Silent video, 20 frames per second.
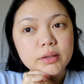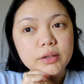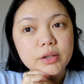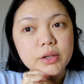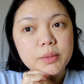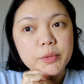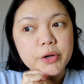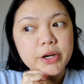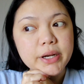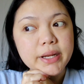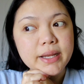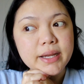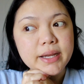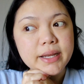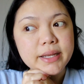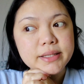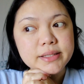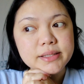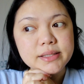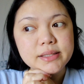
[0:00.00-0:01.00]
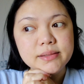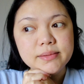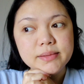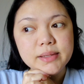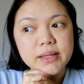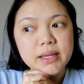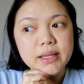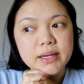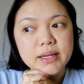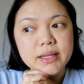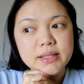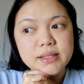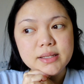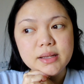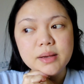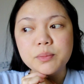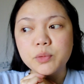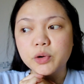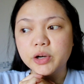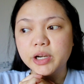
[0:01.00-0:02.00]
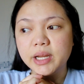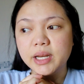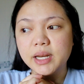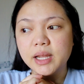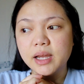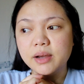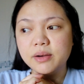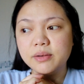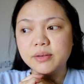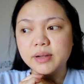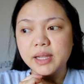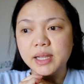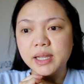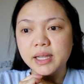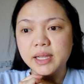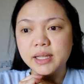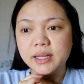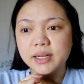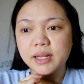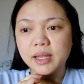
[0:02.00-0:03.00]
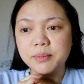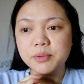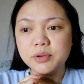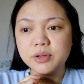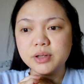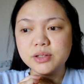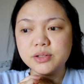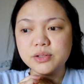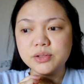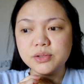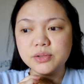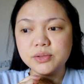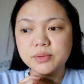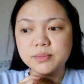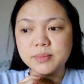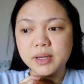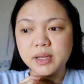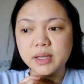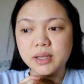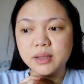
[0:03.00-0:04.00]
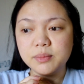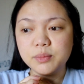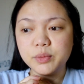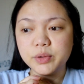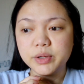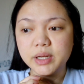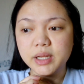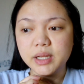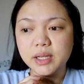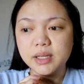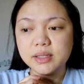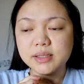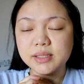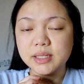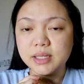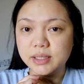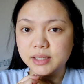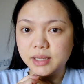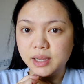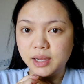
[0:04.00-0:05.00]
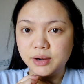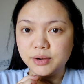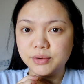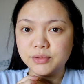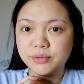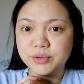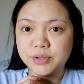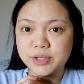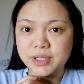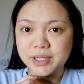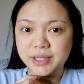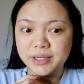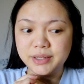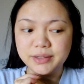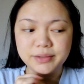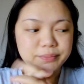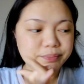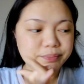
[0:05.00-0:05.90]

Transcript: Good morning, guys. It is a morning now and I'm gonna do my morning skincare routine.